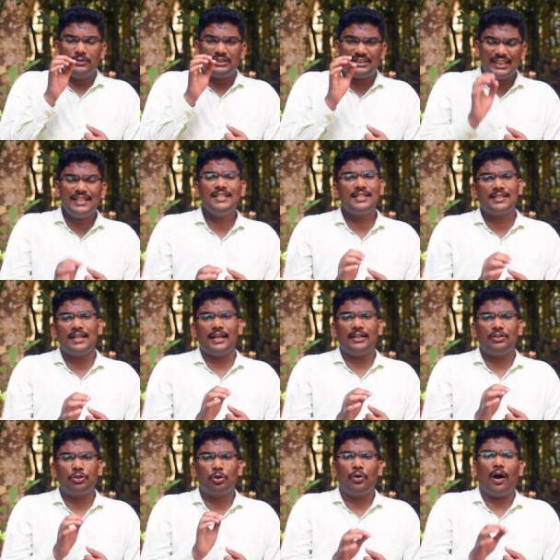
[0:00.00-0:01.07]
since
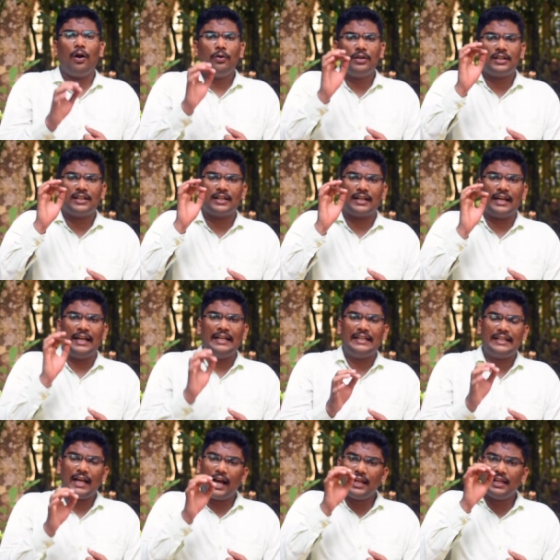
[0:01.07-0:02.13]
then, throughout her
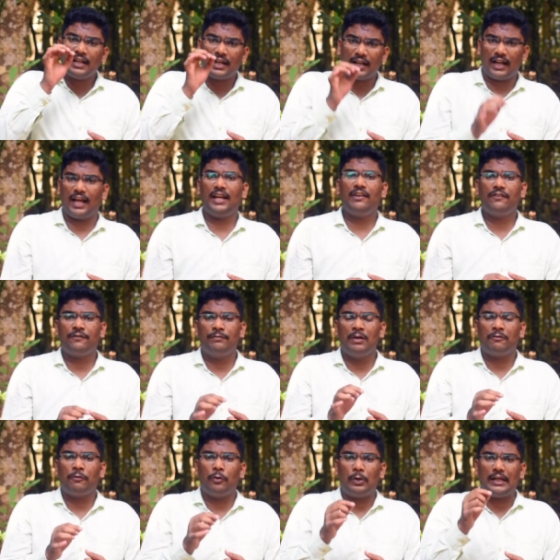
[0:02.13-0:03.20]
entire
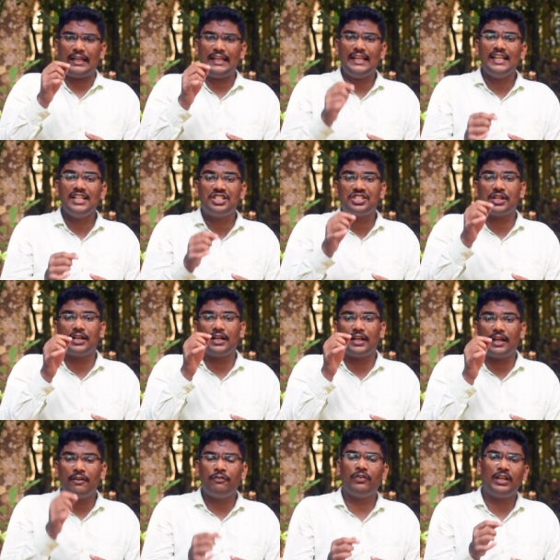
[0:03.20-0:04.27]
life before
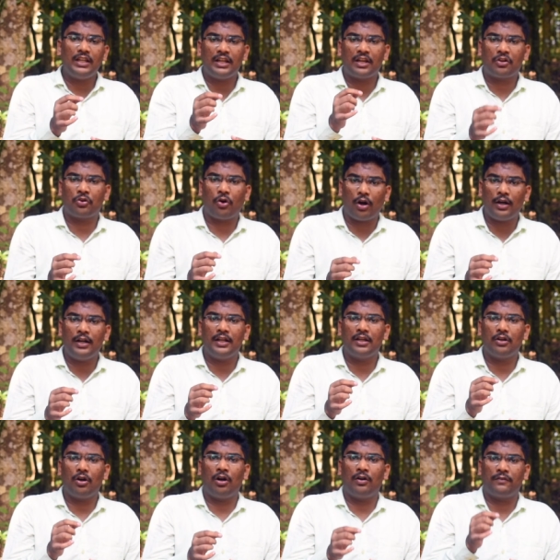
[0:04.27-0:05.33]
every
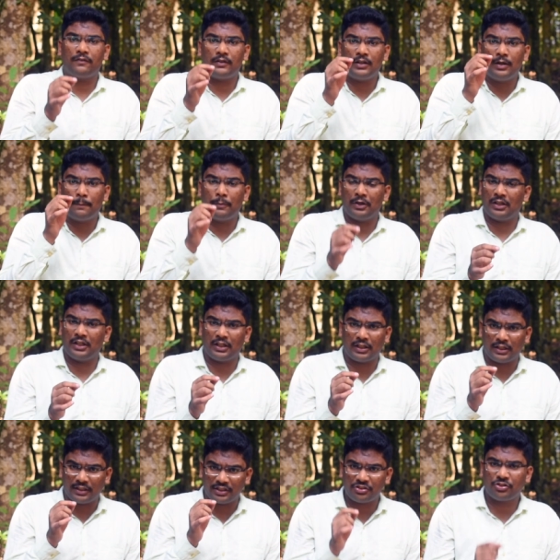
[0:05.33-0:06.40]
recording of a
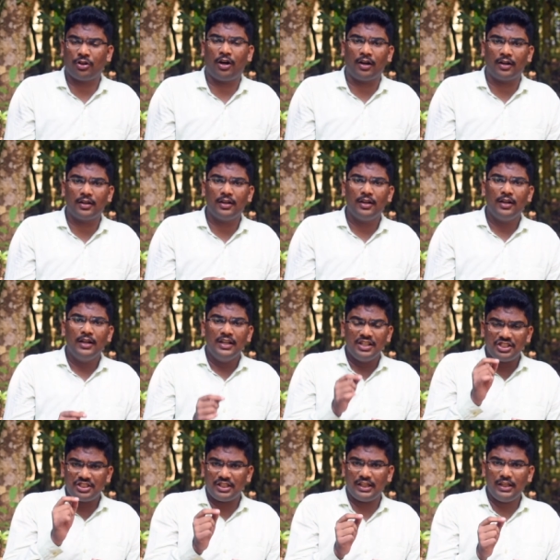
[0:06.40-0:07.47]
particular song,
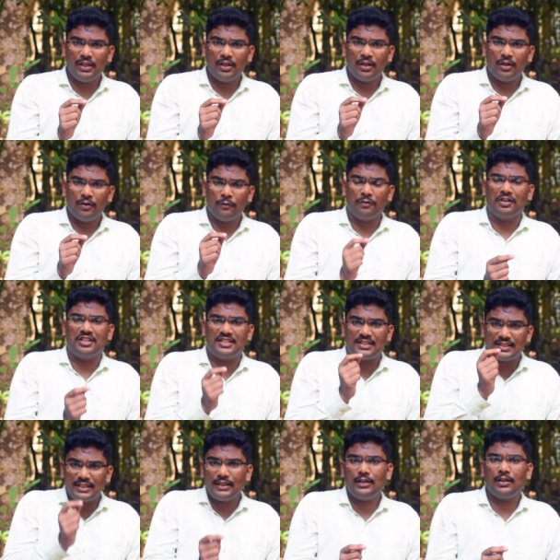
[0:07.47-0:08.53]
she
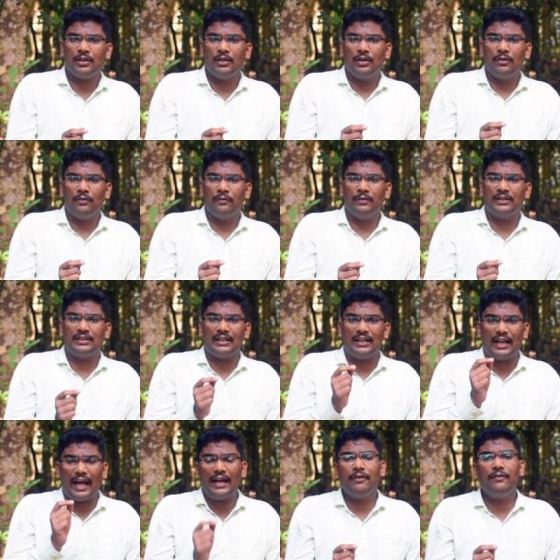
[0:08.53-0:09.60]
would sit with a
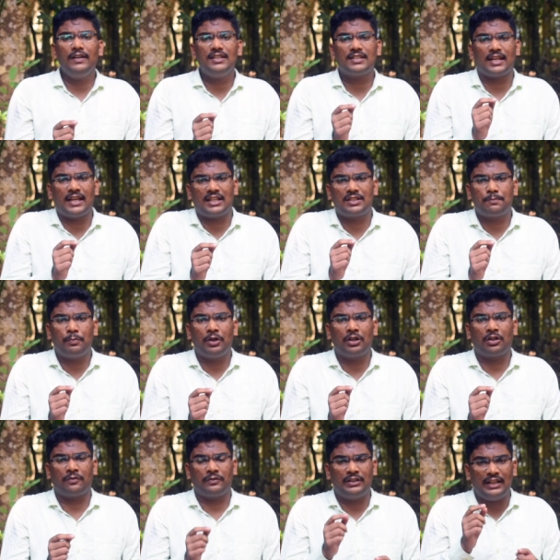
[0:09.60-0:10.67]
language expert
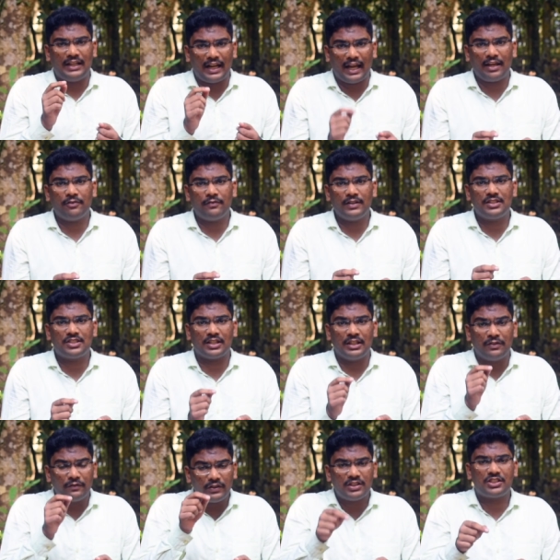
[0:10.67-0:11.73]
of
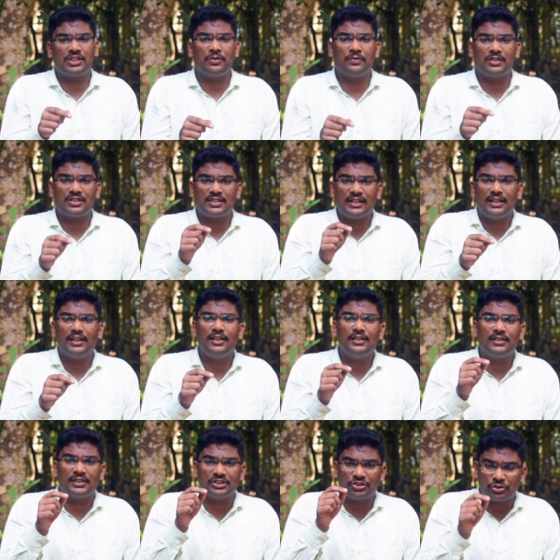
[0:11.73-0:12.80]
language in which she was
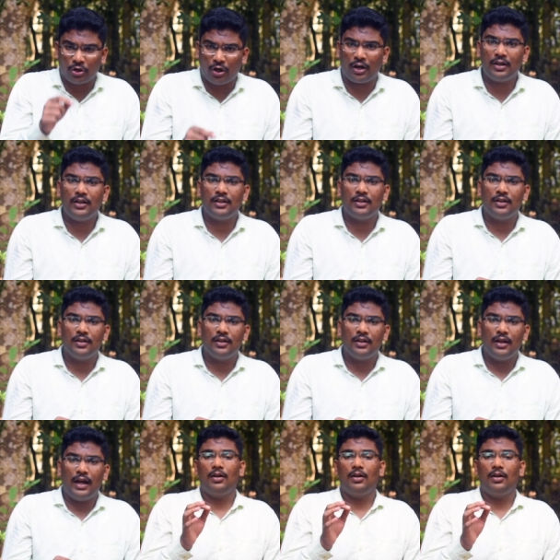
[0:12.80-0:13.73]
singing the song